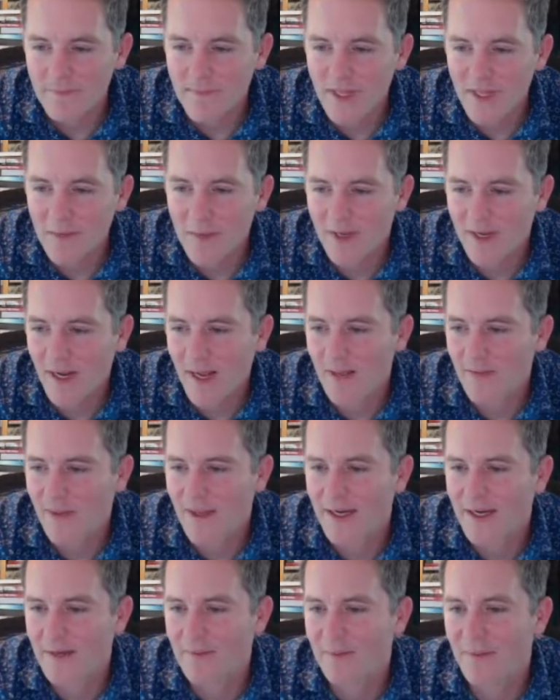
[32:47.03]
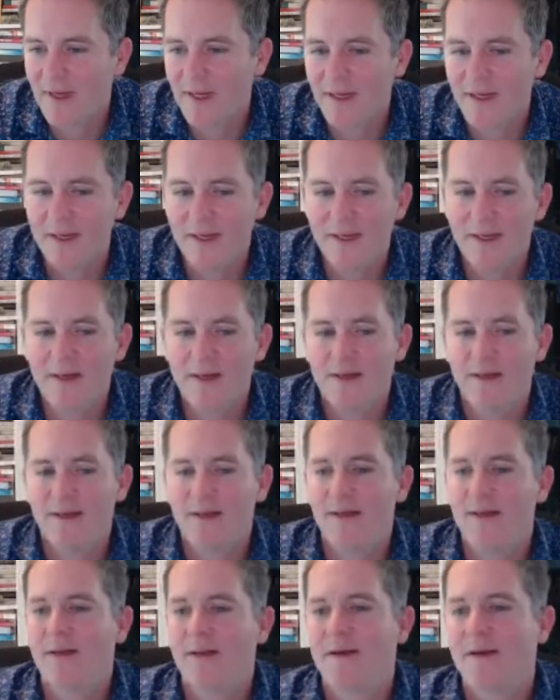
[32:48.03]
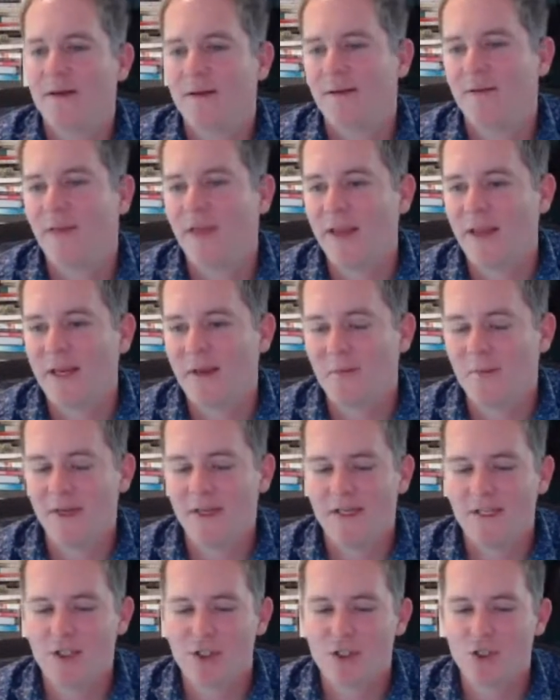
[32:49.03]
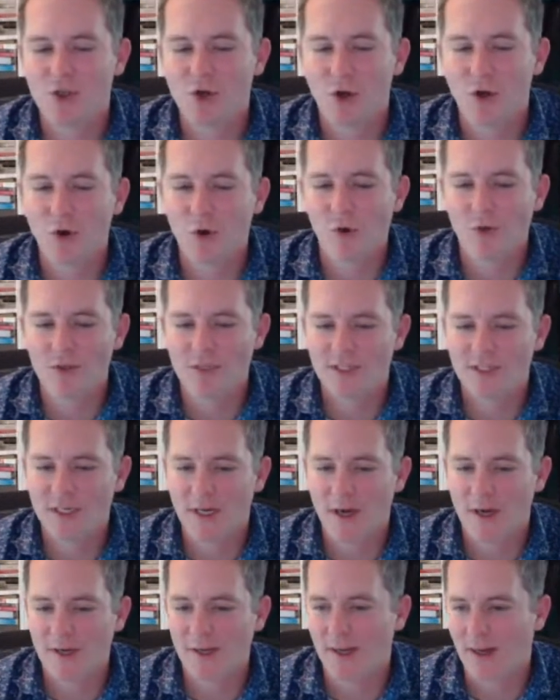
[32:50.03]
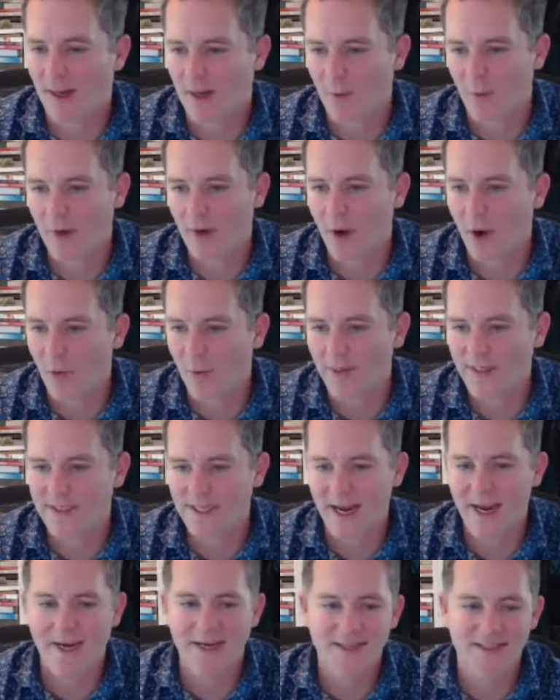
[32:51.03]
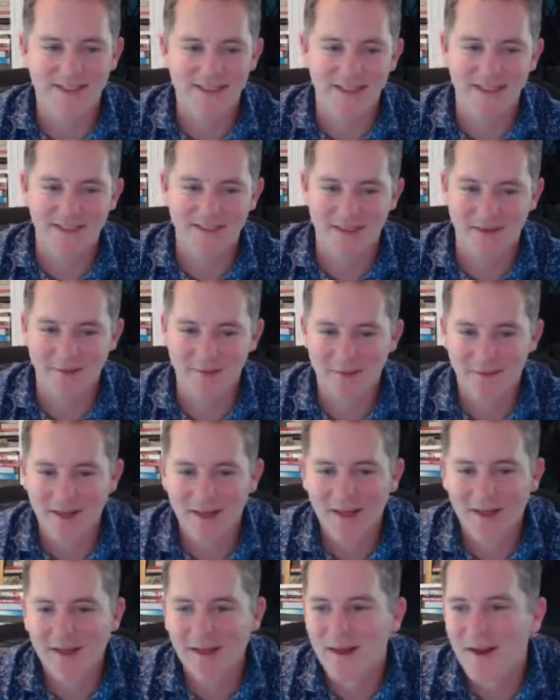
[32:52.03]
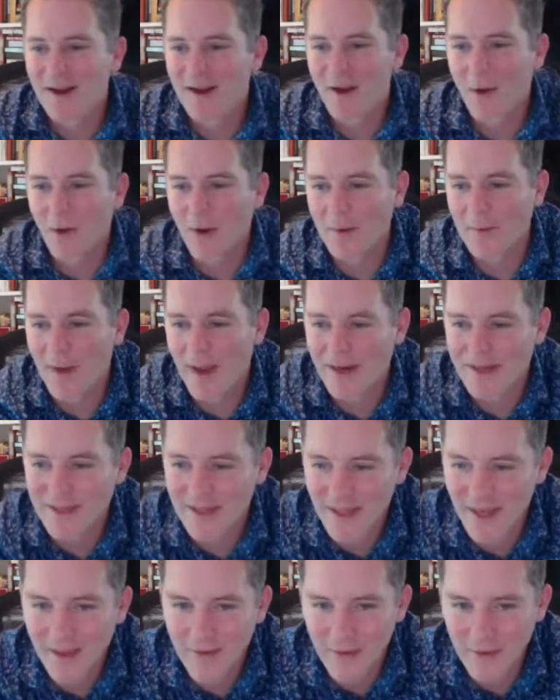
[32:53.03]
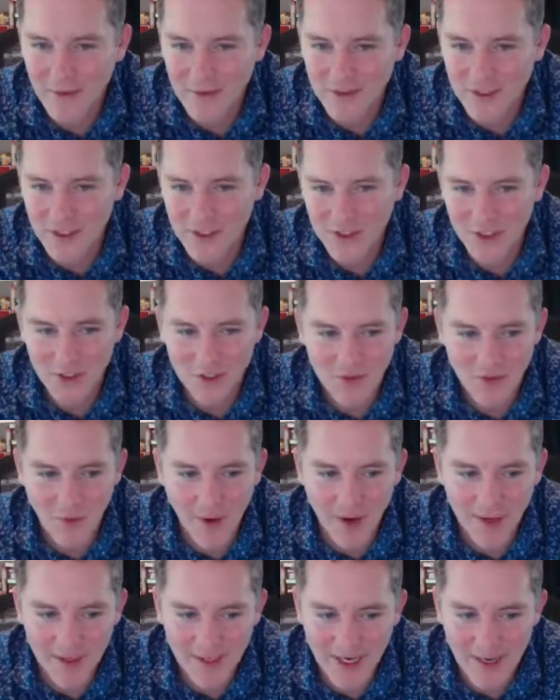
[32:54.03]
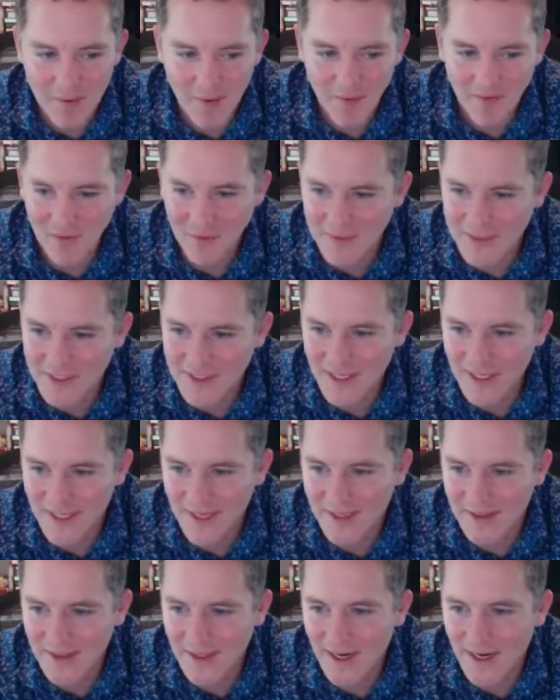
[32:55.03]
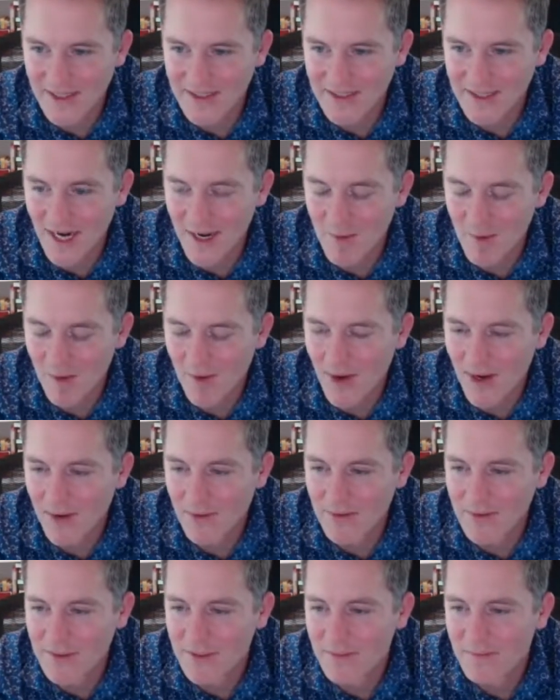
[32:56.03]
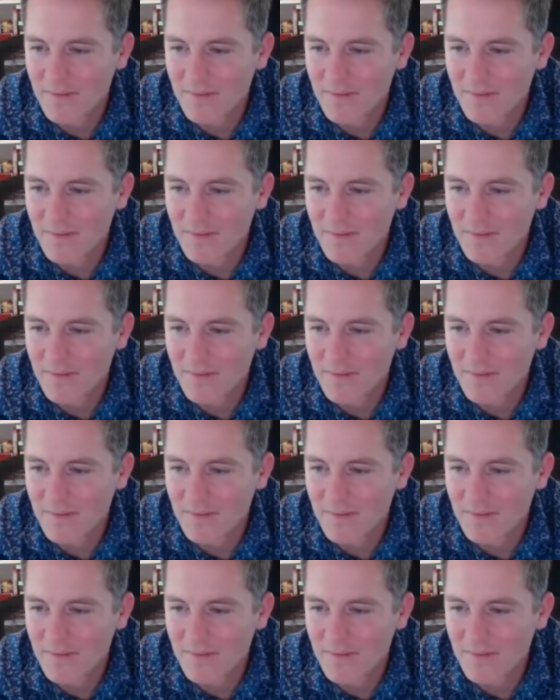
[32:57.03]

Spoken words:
But yeah, they can be so stuck. And like we always anti-seize them going back together just to try to keep them from sticking the next time around.